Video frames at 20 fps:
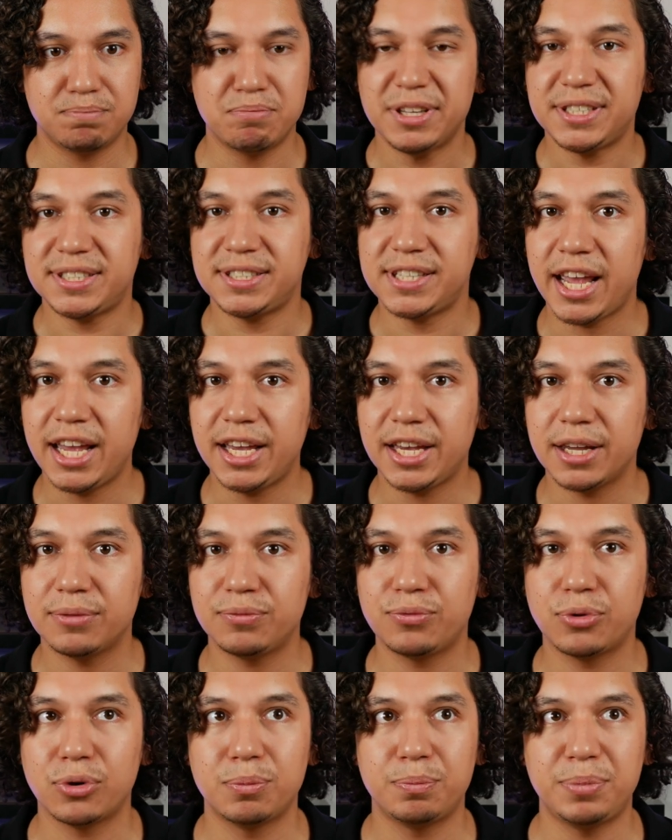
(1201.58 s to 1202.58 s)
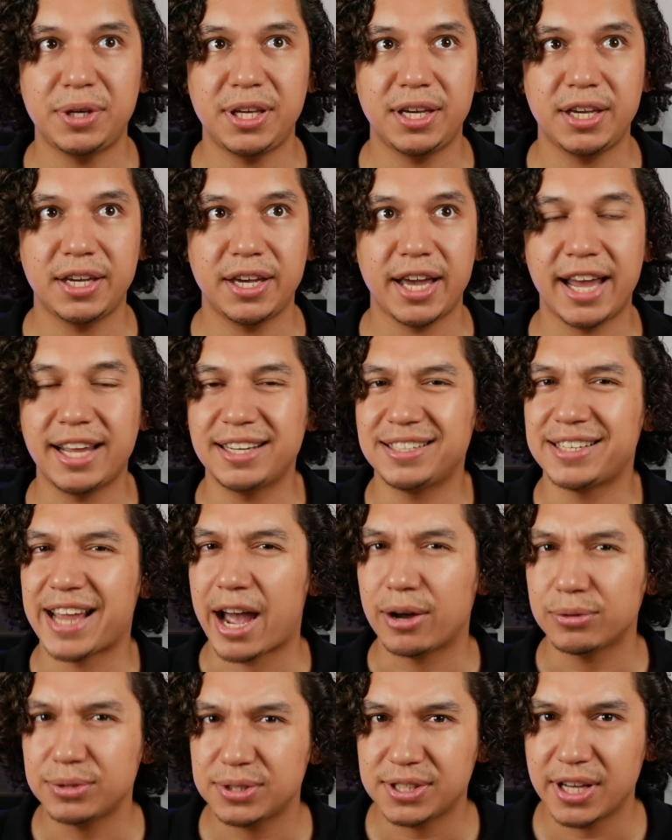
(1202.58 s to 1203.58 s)
mistaken for being a
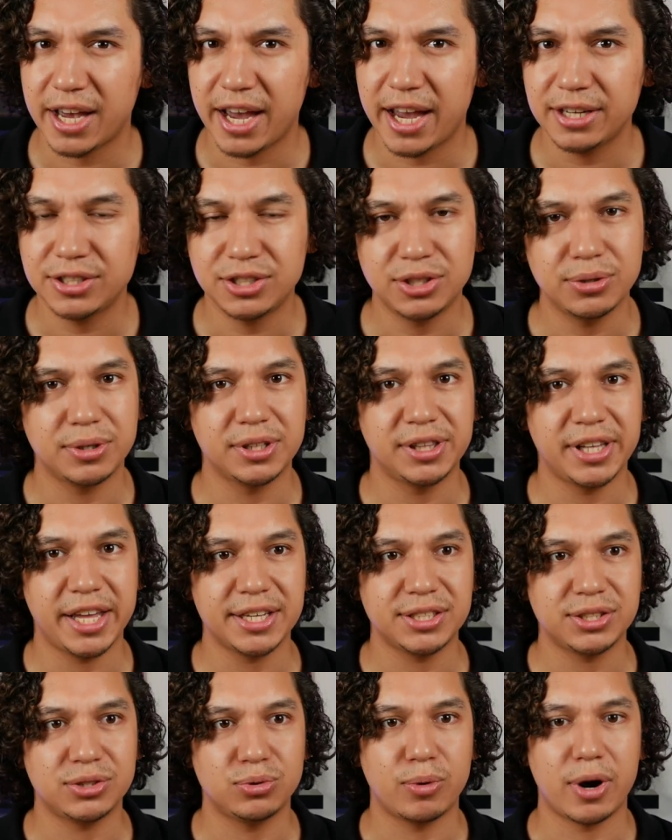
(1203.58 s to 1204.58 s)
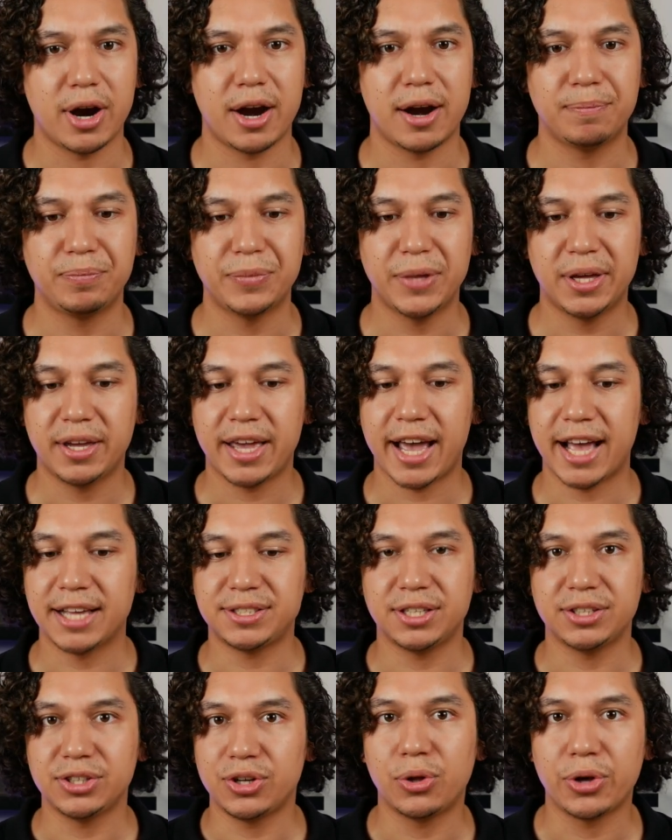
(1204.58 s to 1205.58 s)
downside to a list, where, as
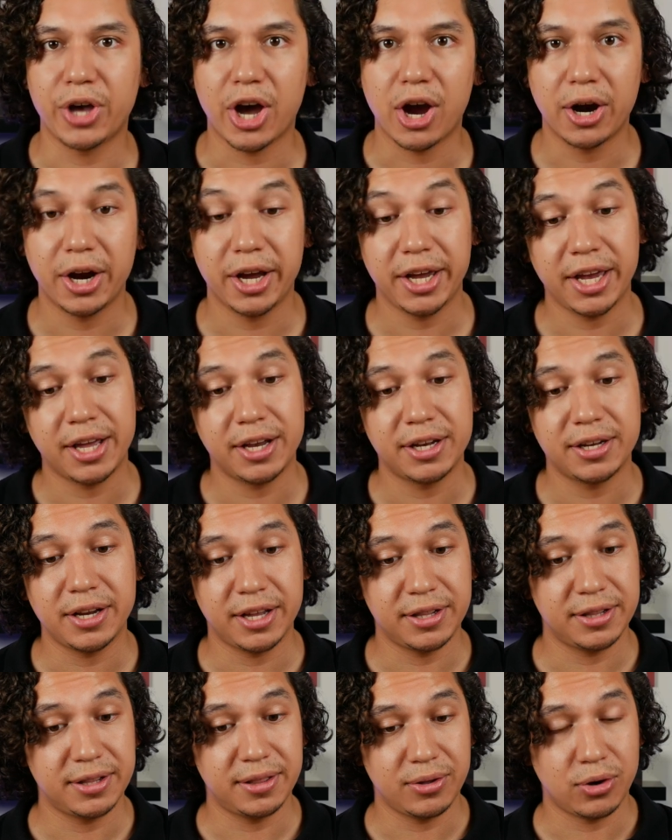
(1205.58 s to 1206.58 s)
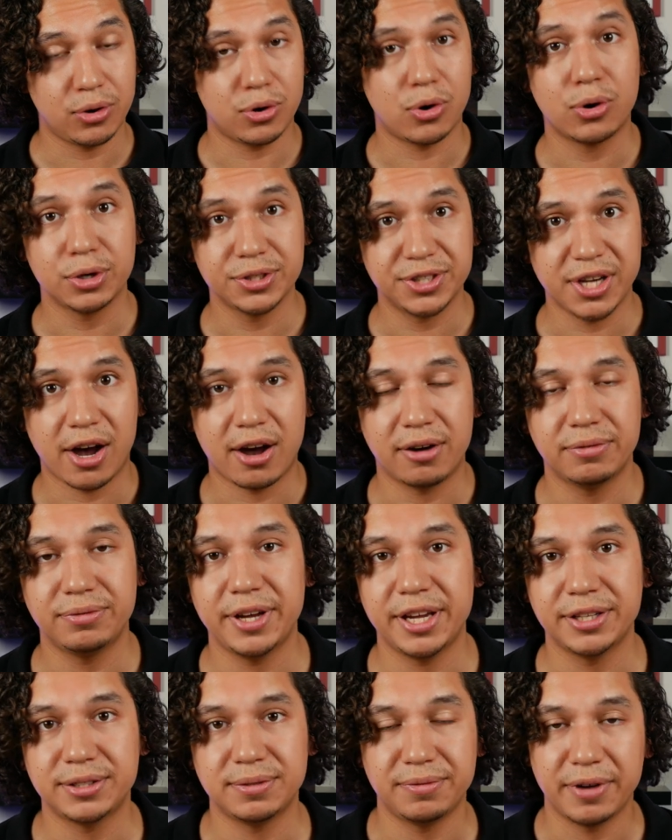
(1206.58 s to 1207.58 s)
in Golgari and Orzhov,
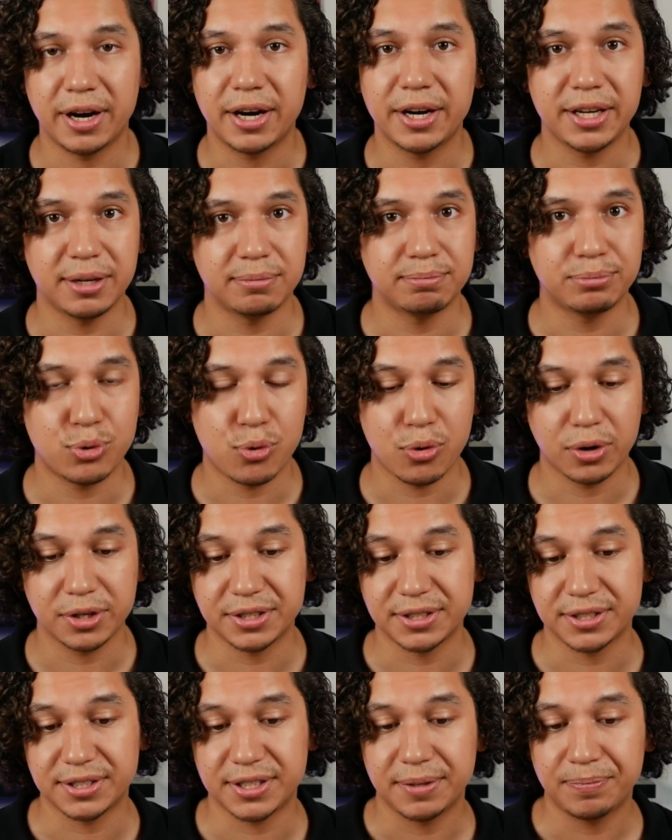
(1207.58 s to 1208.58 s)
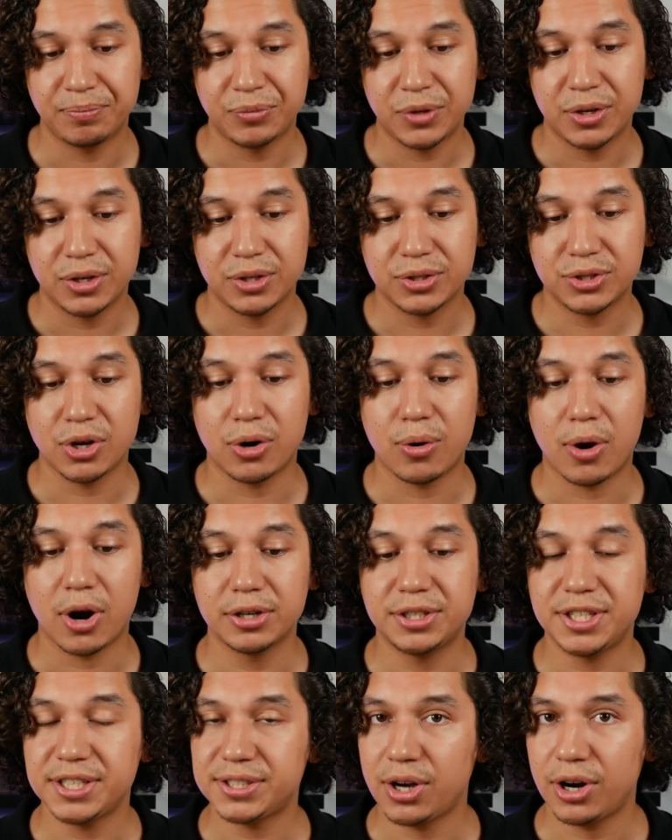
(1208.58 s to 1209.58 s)
it's very important. So our
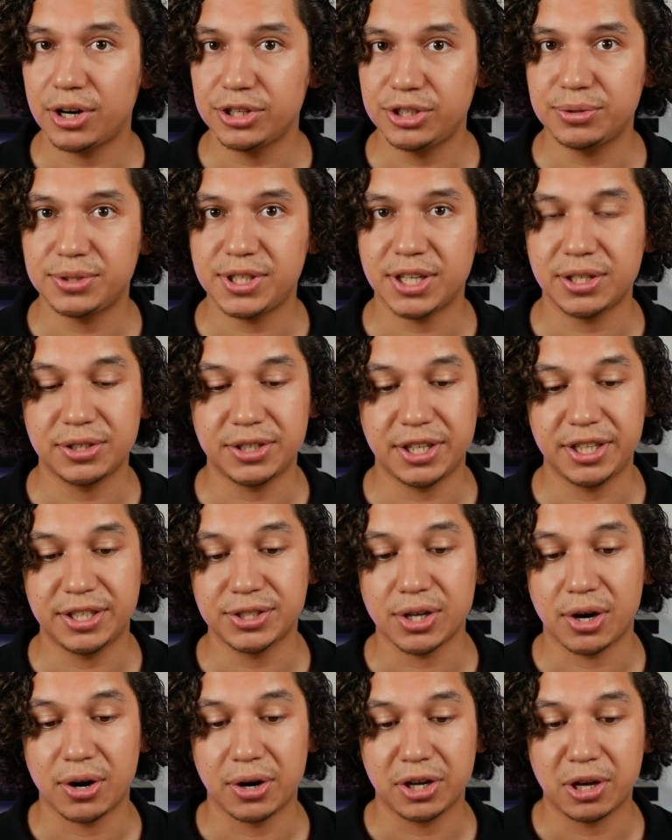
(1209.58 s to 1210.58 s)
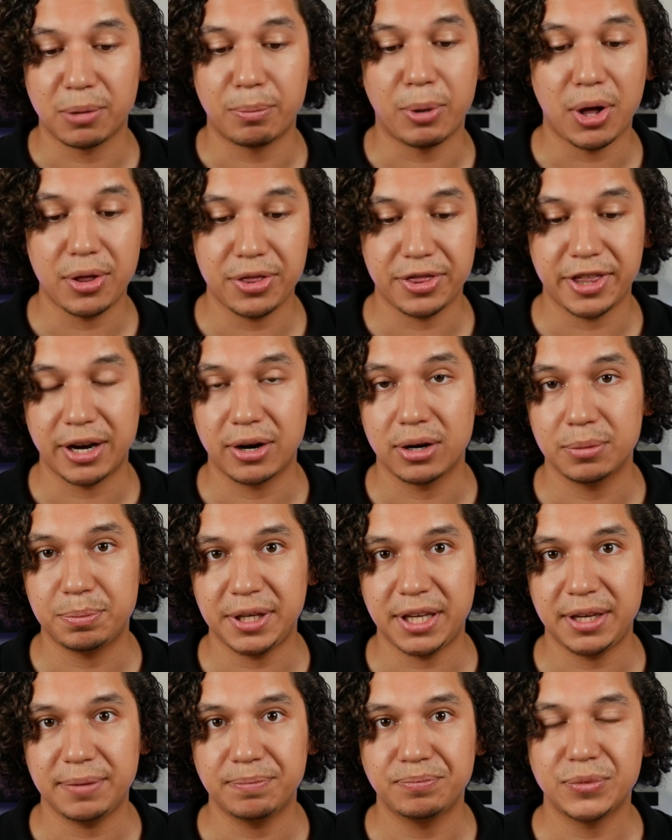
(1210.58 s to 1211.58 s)
discard utilities are Kambal
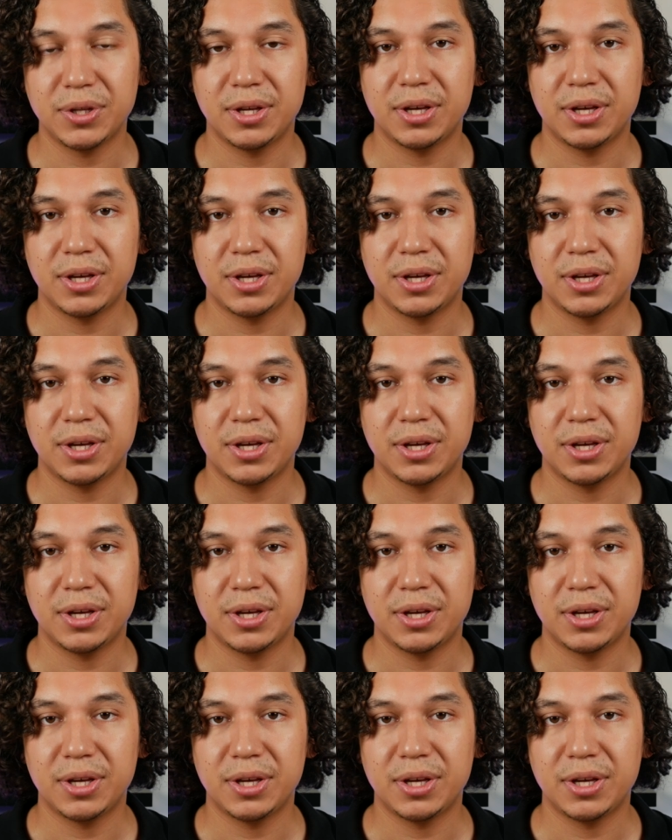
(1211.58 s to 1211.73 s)
Therapy,